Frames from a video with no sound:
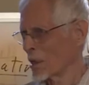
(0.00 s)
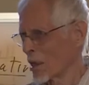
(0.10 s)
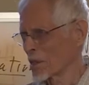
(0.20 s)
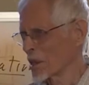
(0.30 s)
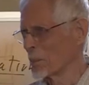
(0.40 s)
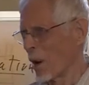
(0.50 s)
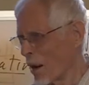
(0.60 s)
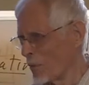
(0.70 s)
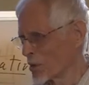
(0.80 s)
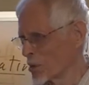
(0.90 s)
may not seem
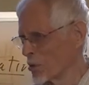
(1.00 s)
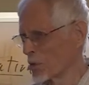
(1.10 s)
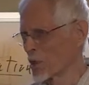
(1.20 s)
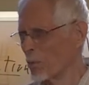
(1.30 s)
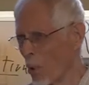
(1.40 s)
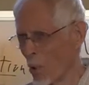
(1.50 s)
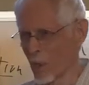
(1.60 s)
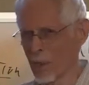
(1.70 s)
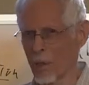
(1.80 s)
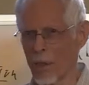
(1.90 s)
obvious to you this
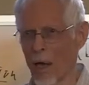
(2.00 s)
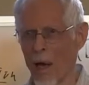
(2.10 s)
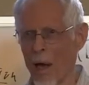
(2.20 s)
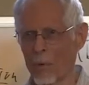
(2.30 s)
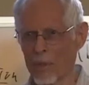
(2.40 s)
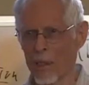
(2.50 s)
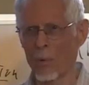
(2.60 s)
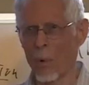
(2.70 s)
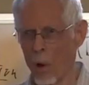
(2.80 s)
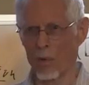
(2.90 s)
morning, but I was a
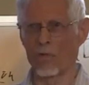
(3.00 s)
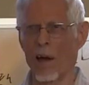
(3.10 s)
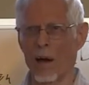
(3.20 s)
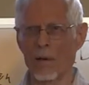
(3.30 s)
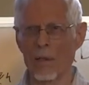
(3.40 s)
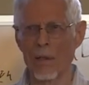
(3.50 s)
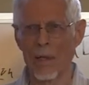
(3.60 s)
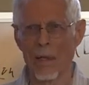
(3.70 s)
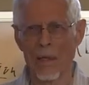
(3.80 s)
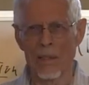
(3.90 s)
wallflower
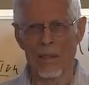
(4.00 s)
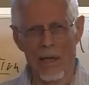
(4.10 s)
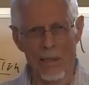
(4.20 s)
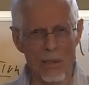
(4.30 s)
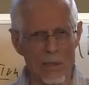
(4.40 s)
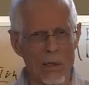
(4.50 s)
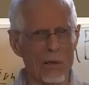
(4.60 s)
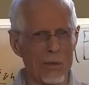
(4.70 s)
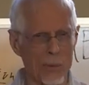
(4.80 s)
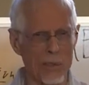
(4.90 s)
dating
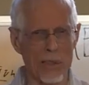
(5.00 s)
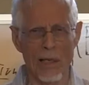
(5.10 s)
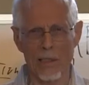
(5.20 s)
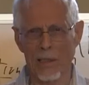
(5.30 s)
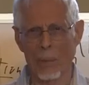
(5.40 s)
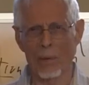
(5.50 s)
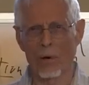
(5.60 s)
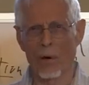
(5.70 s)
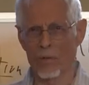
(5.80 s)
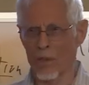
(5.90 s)
girls was like stepping
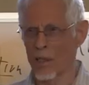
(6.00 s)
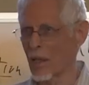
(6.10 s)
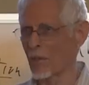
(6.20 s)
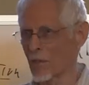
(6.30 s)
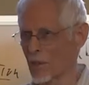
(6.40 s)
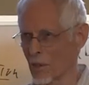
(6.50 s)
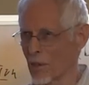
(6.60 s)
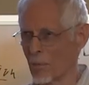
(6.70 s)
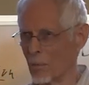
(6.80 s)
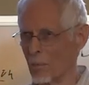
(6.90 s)
off a cliff into
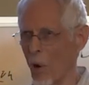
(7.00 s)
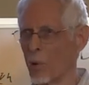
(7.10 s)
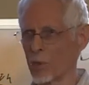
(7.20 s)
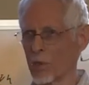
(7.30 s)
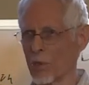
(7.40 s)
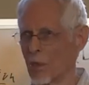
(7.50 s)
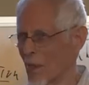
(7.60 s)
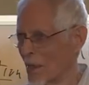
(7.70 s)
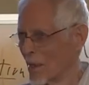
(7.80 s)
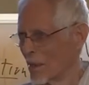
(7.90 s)
the ocean.
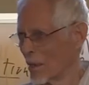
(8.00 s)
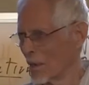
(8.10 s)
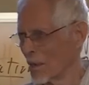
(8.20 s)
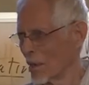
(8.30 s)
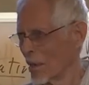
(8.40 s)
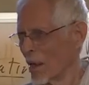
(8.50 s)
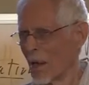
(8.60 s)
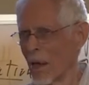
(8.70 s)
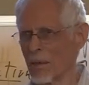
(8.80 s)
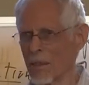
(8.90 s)
Uh,
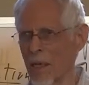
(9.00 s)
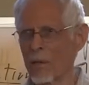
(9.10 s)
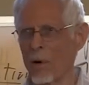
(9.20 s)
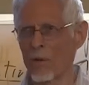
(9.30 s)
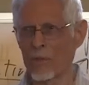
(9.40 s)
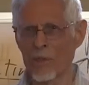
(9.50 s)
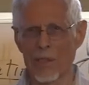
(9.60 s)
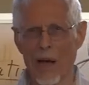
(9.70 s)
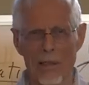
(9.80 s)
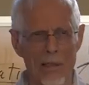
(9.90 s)
and getting off the
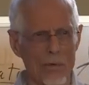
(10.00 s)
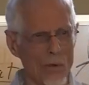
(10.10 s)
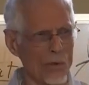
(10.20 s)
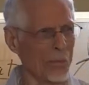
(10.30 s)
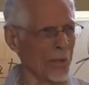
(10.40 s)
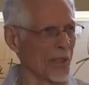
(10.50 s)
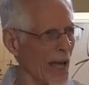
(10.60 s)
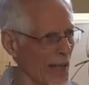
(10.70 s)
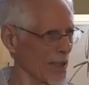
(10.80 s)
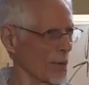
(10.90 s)
side of the room and
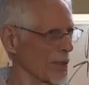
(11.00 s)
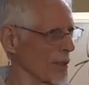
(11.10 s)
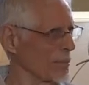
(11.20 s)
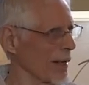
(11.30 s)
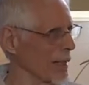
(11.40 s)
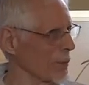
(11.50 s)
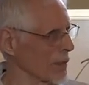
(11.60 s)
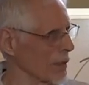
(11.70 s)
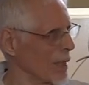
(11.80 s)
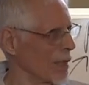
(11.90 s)
dancing with somebody
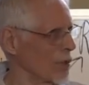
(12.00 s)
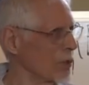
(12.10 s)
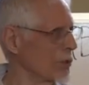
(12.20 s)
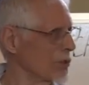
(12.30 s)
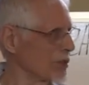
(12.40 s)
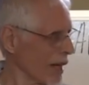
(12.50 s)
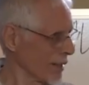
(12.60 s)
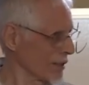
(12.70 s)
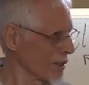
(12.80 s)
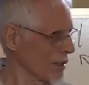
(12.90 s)
was a huge
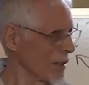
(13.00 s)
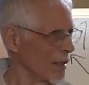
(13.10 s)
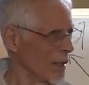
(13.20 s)
challenge.